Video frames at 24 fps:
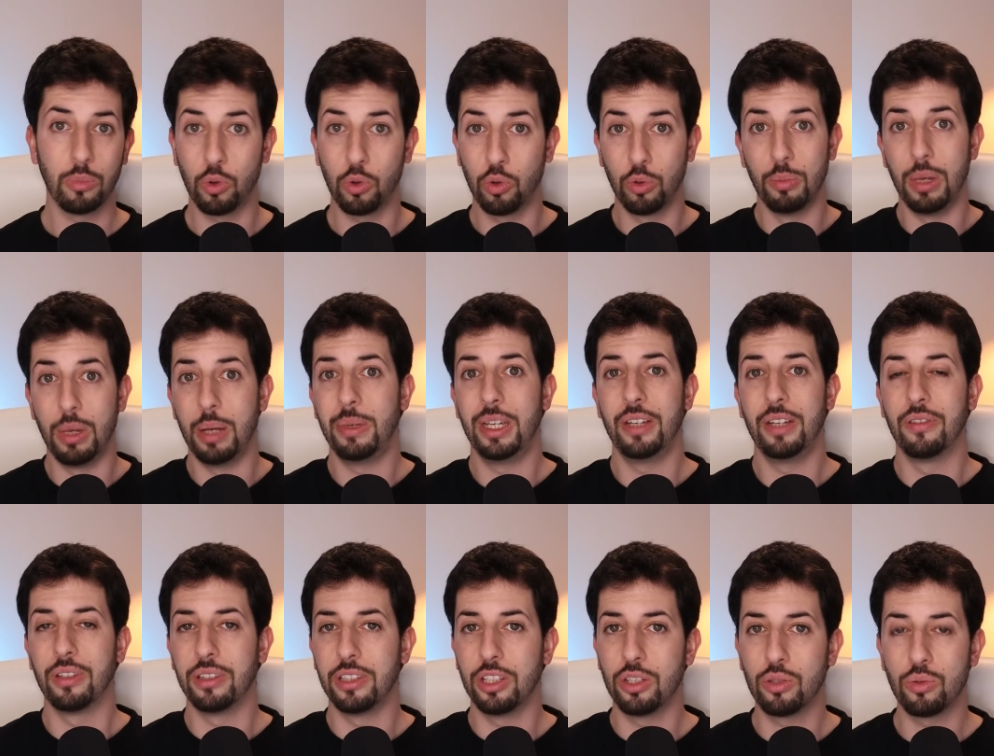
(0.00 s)
Could maybe
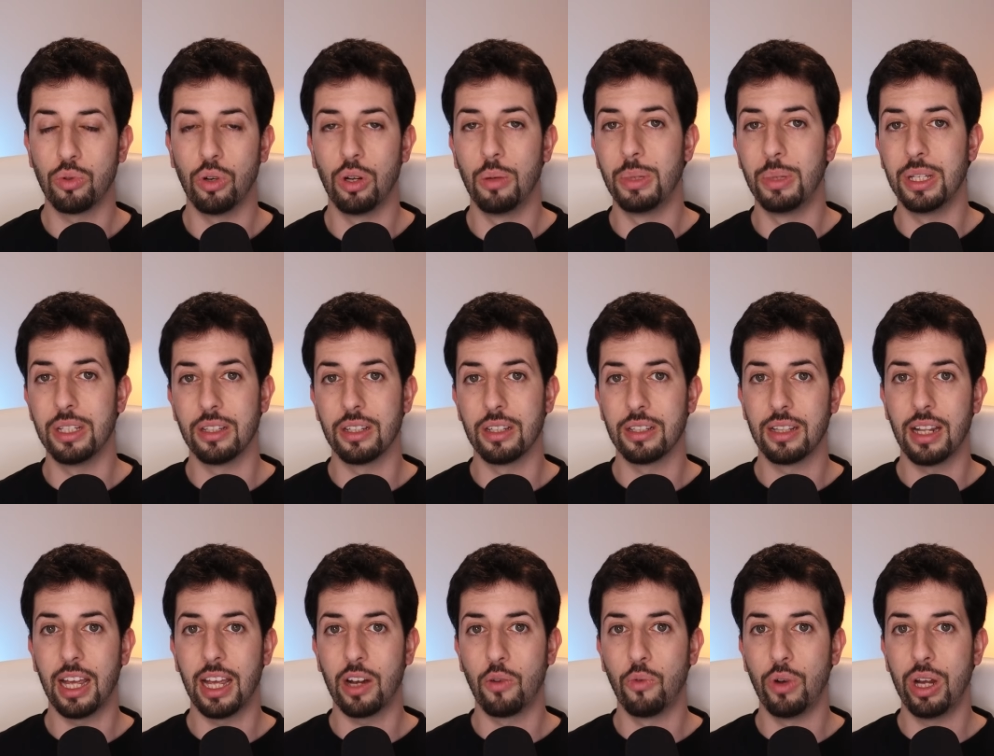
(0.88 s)
even destroy a business
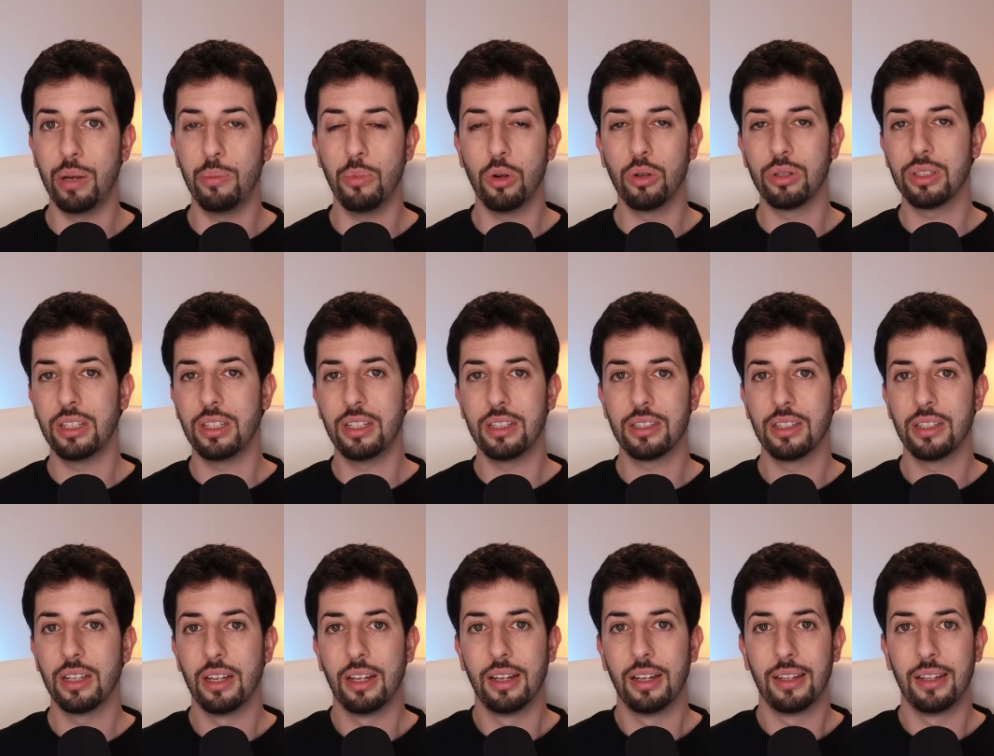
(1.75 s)
like Waymo, since